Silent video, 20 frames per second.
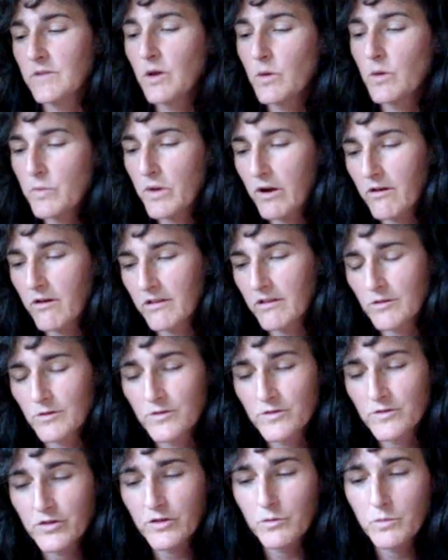comparing
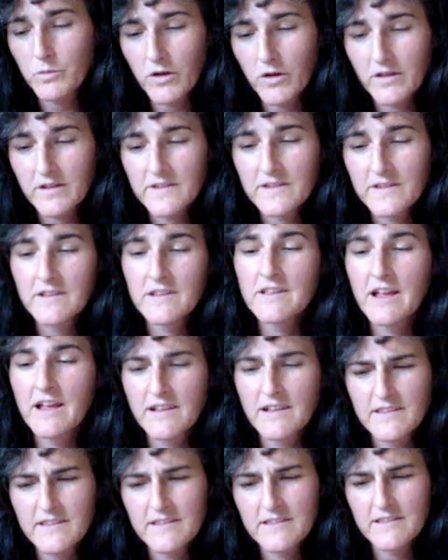those two books. And
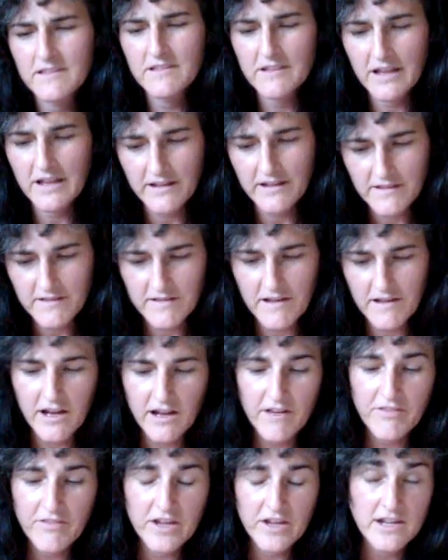that's I
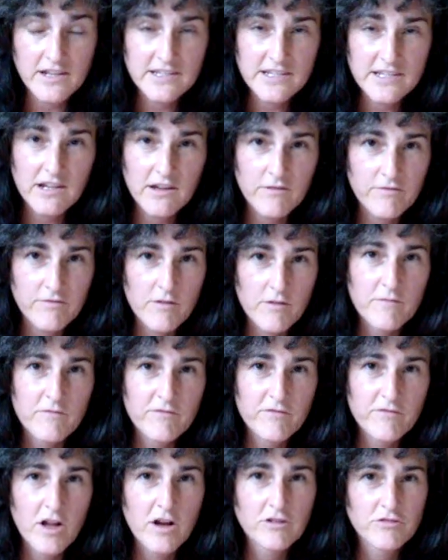got the idea from
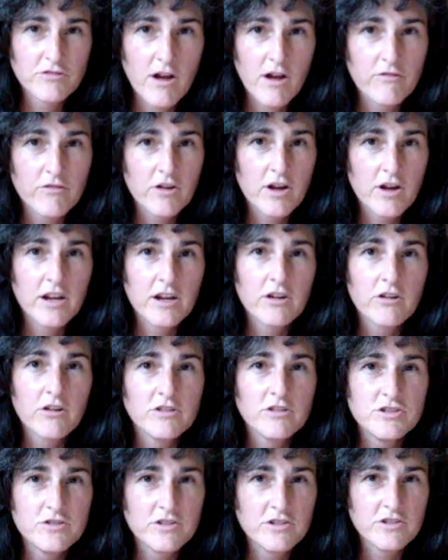Vlogdriver. I
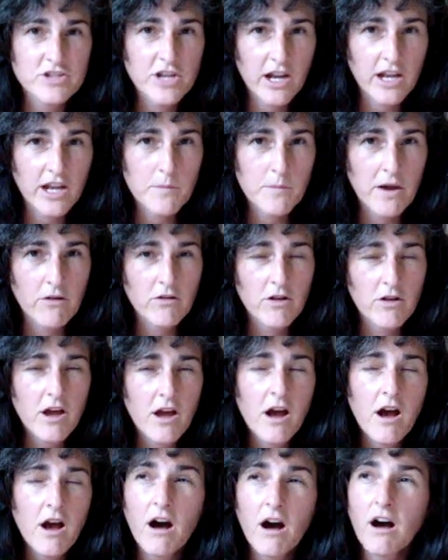encourage you to check him out.
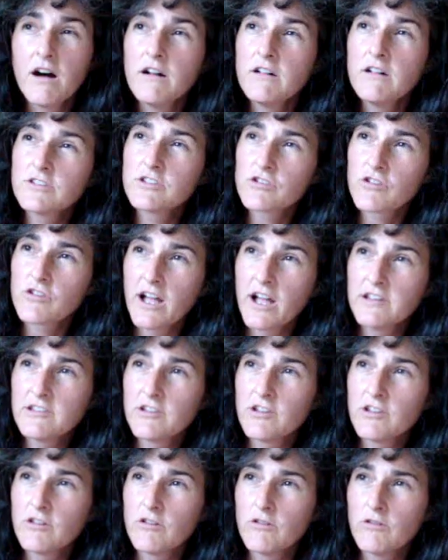I'll try
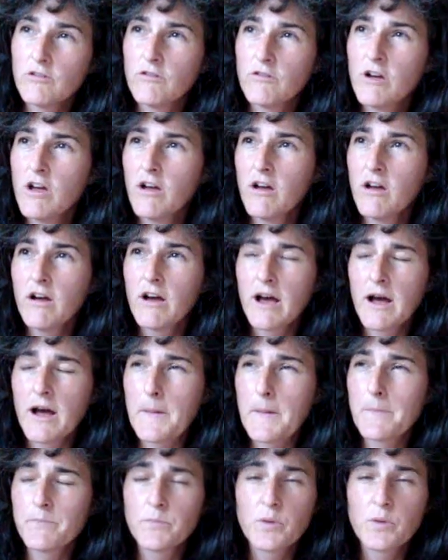to
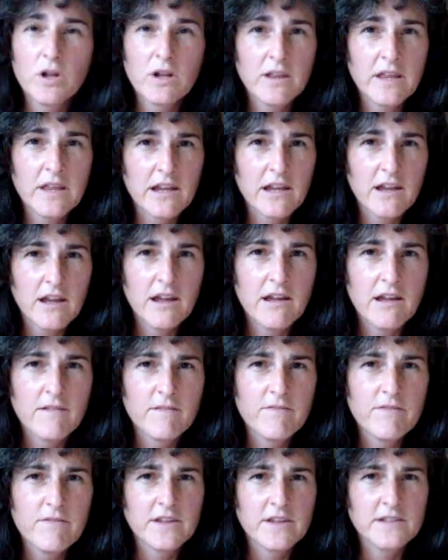put a link
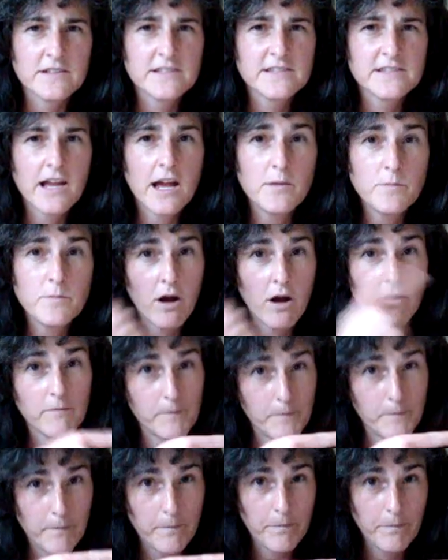in the sidebar.
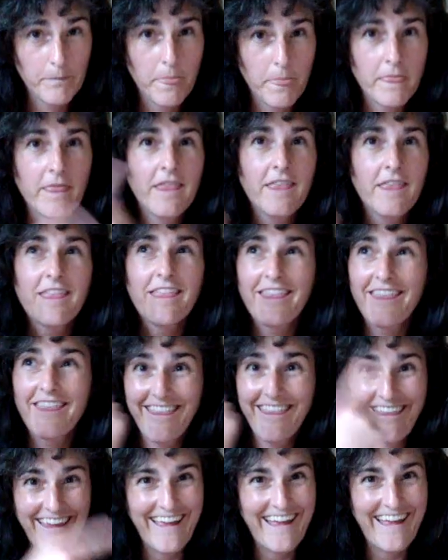
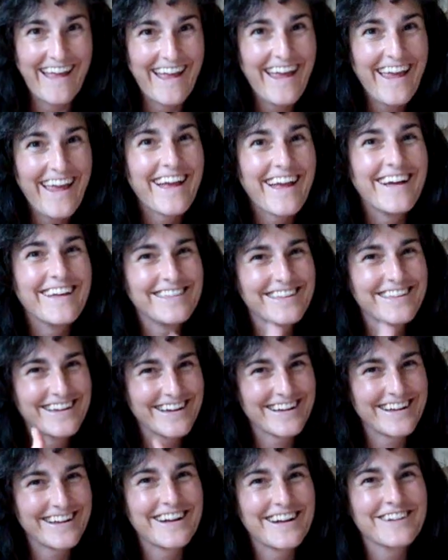Hey, I think
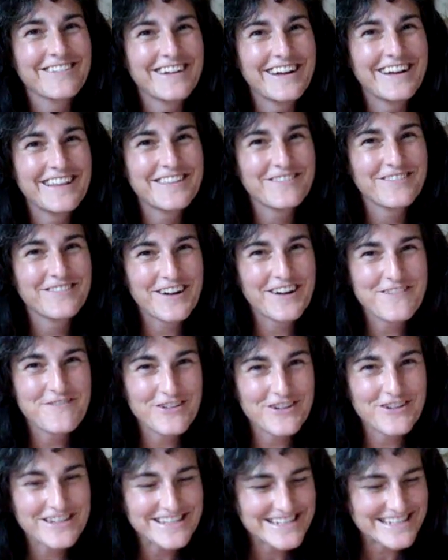I got it right the very
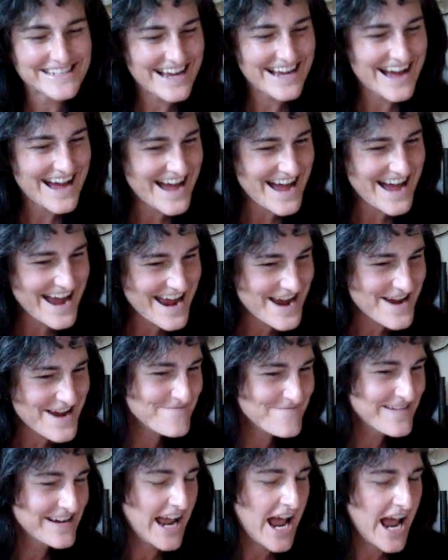first time!
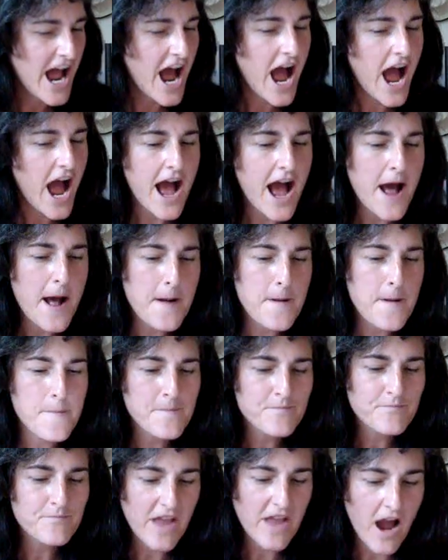
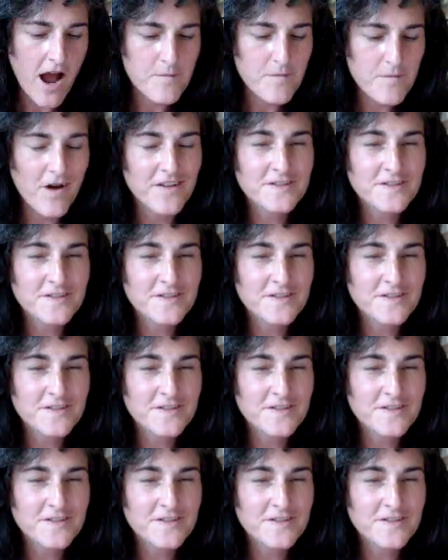I'm